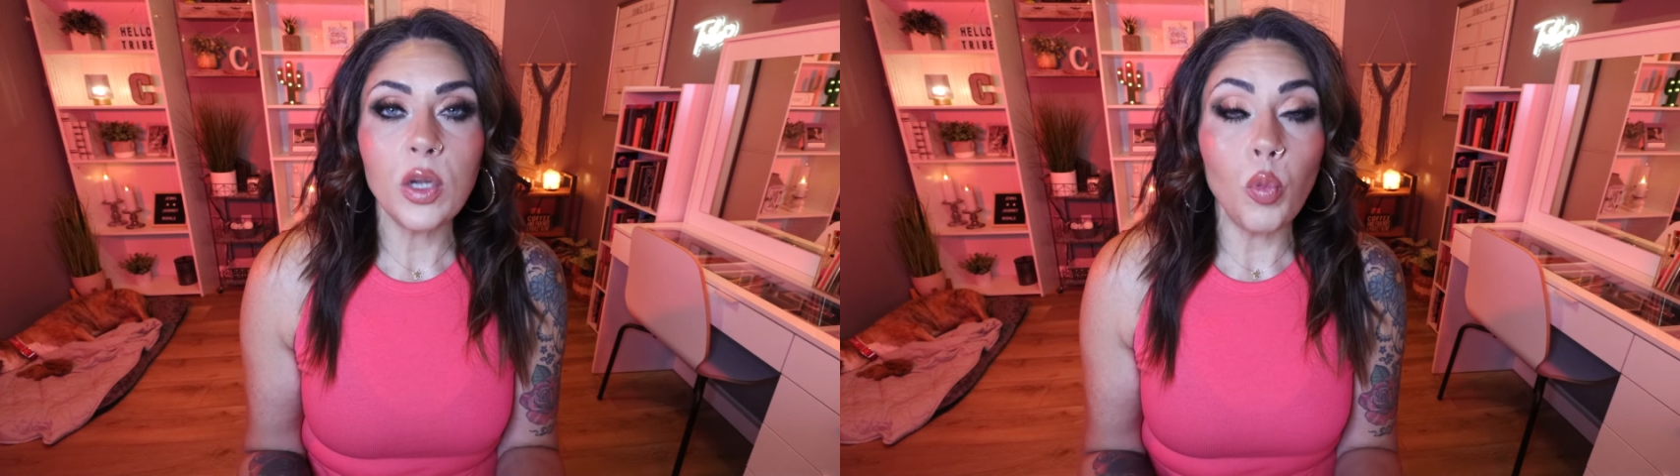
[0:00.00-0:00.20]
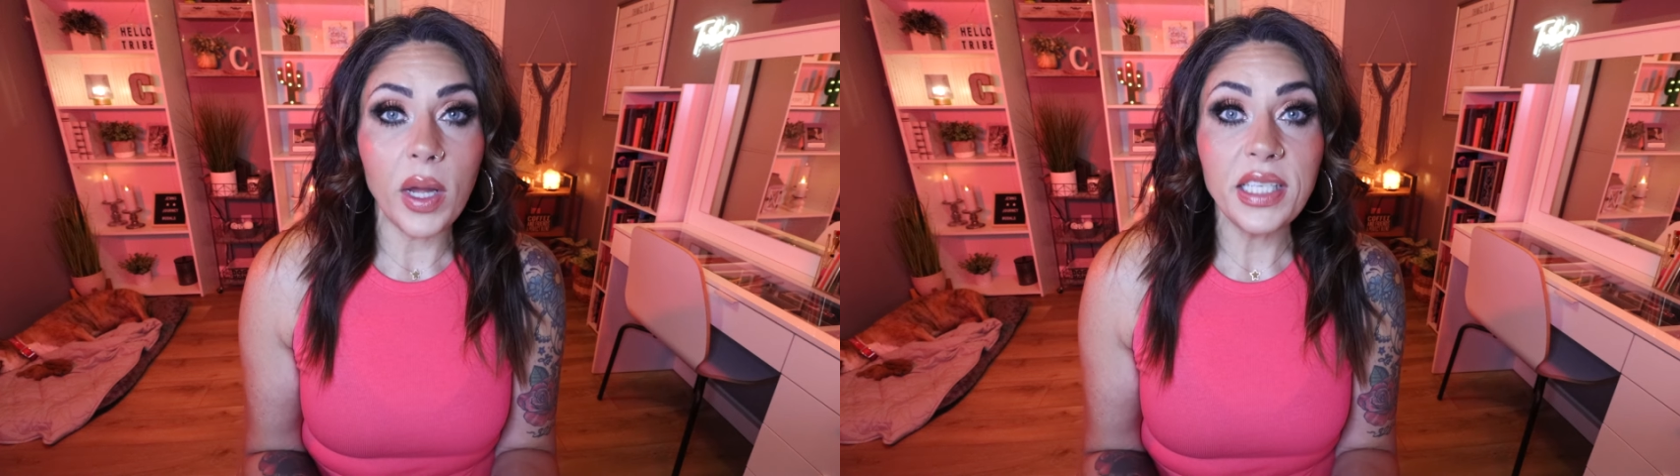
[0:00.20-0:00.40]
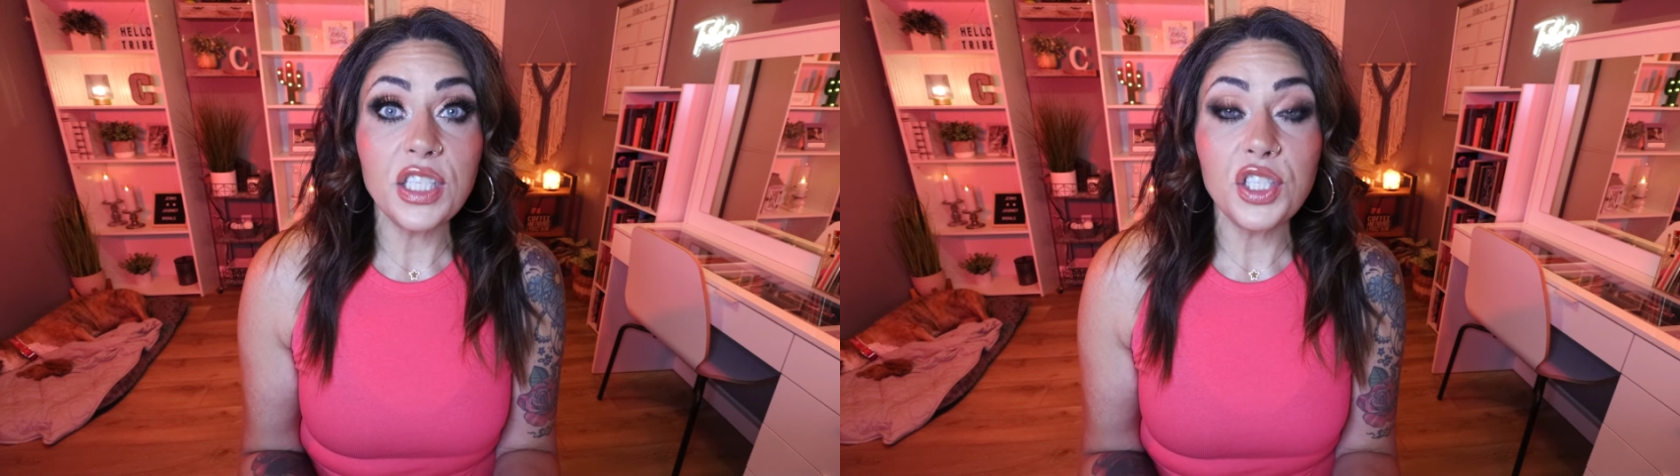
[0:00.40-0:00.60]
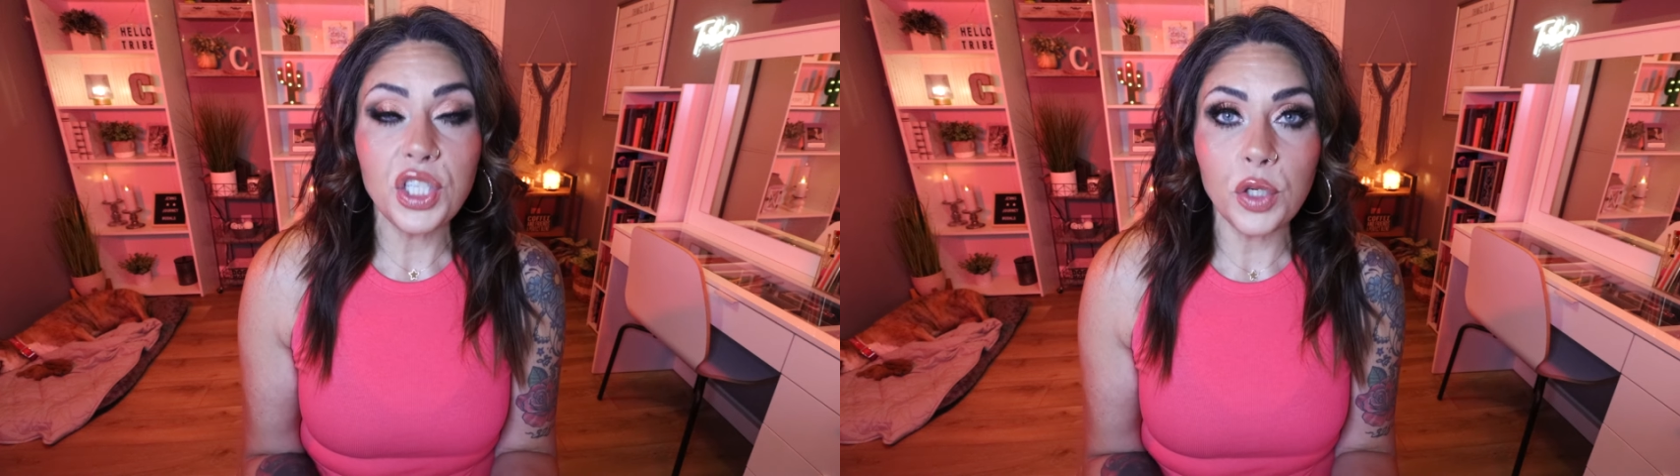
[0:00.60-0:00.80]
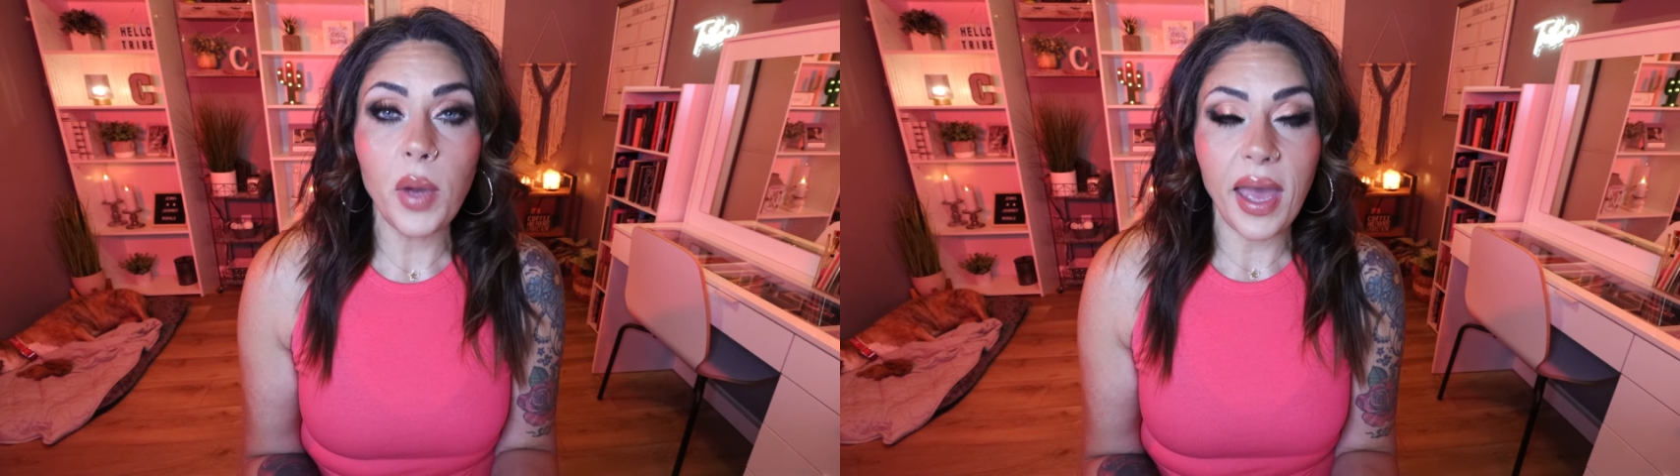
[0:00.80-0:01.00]
to 1 to
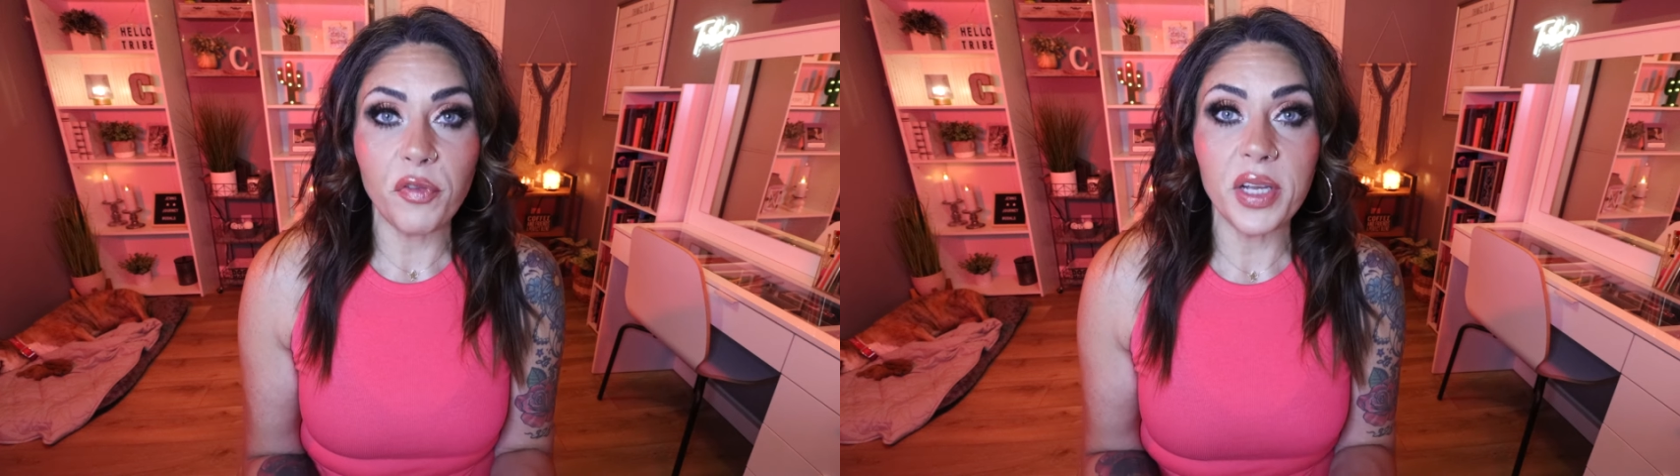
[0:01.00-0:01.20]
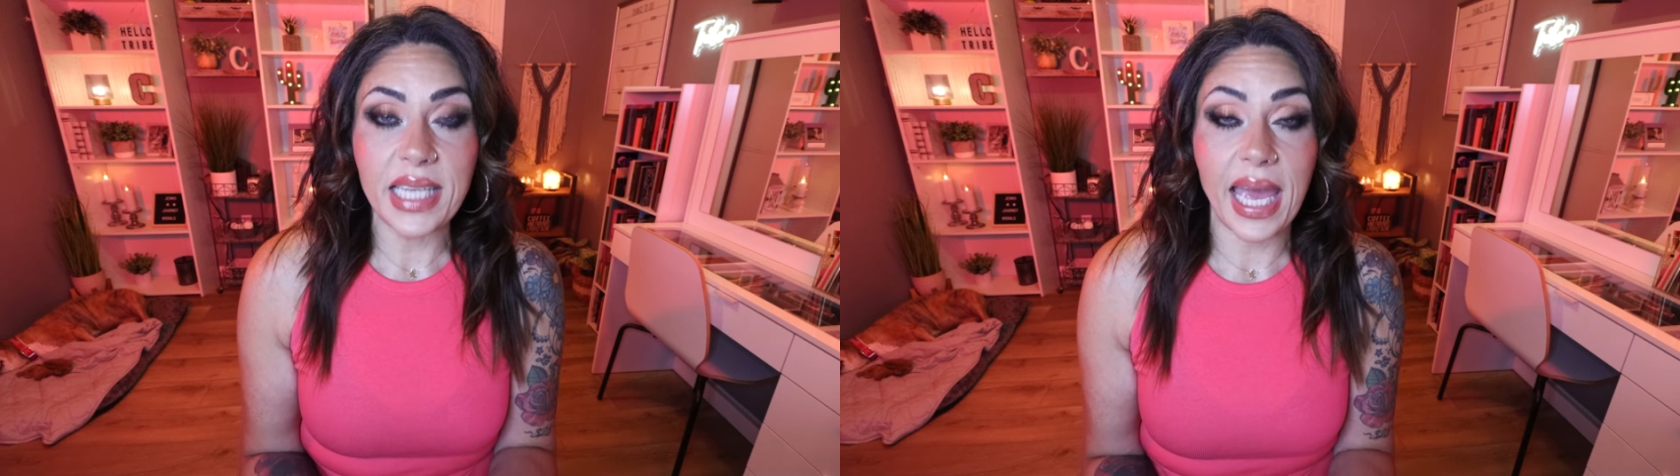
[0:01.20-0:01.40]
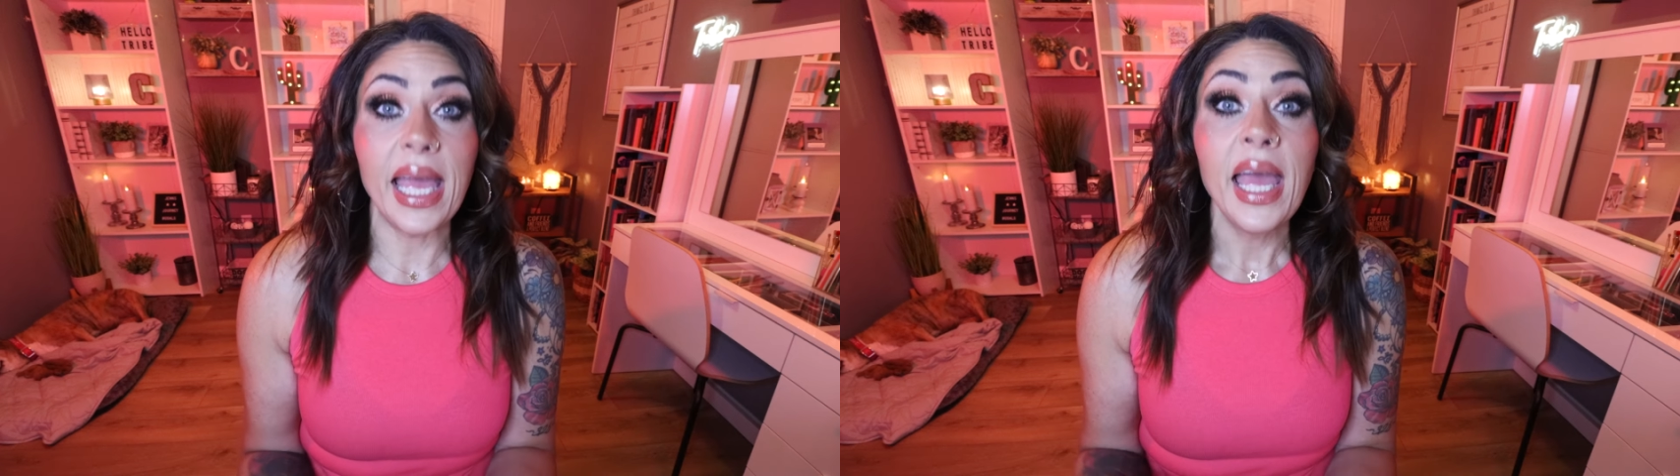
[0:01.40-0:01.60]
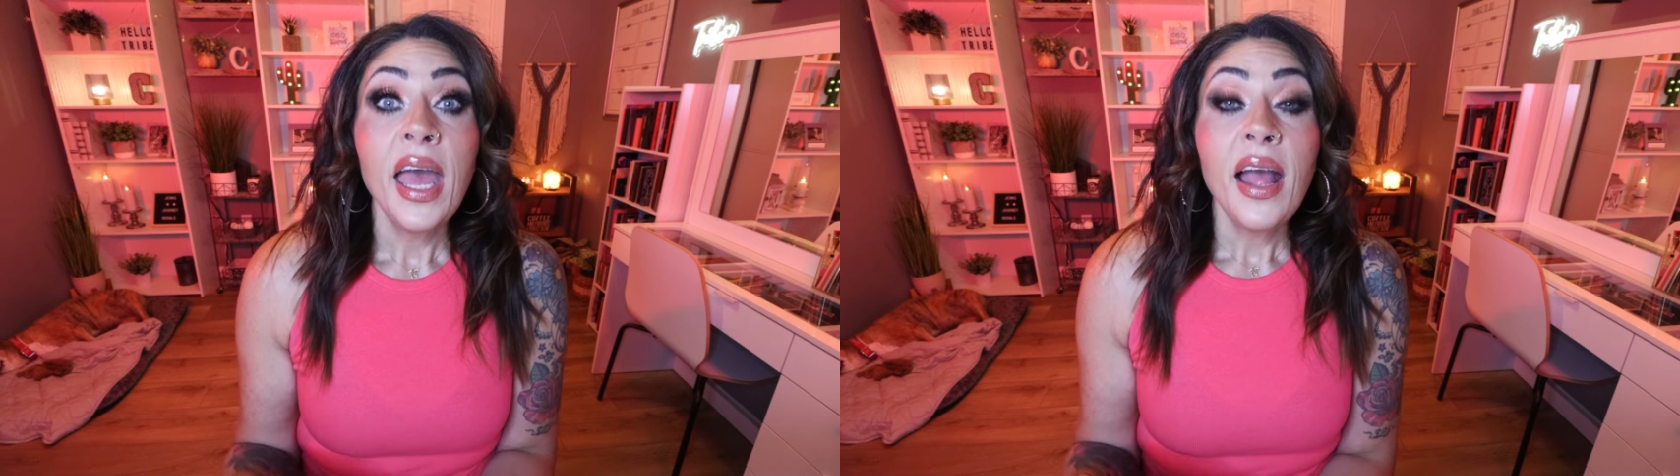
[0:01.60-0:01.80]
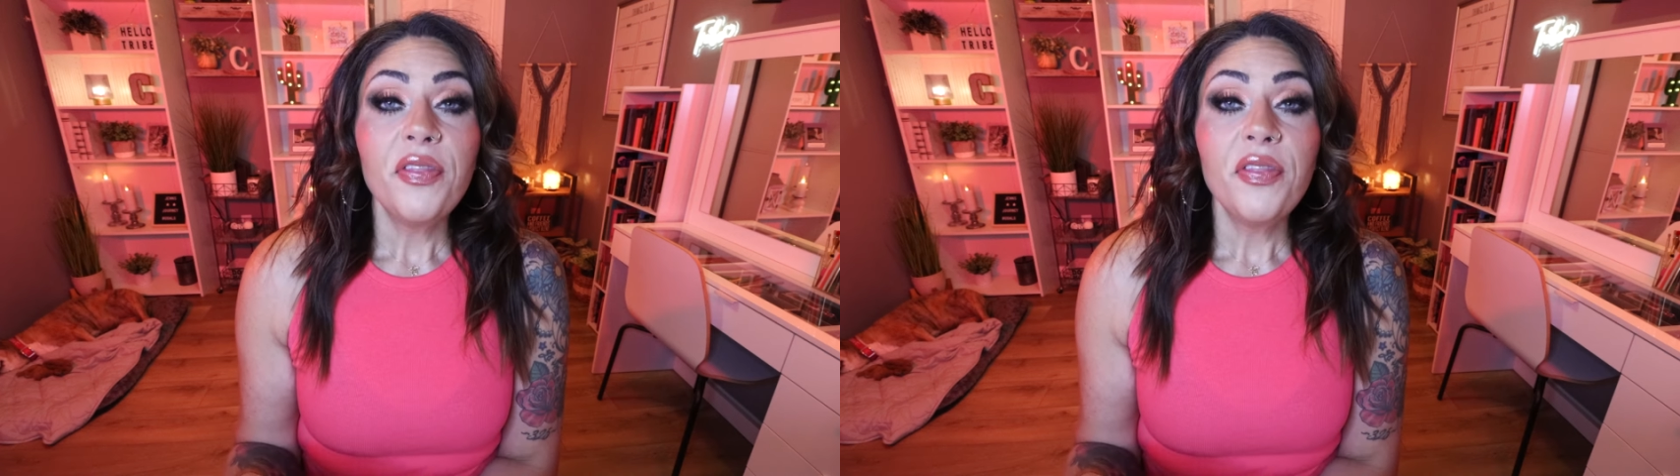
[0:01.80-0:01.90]
2 every day.